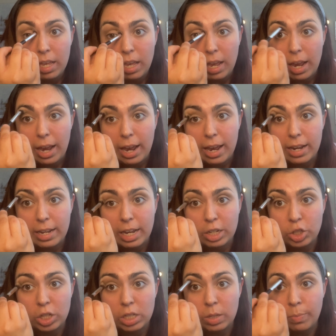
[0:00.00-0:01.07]
And
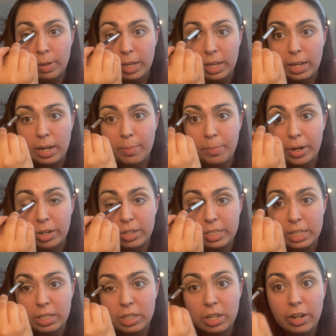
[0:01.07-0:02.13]
that's just been
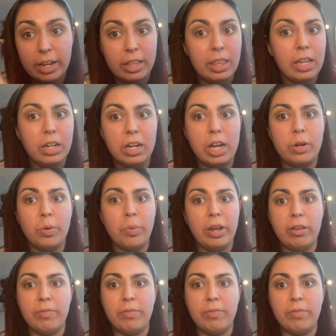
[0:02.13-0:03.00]
embarrassing too. Thank God we're wearing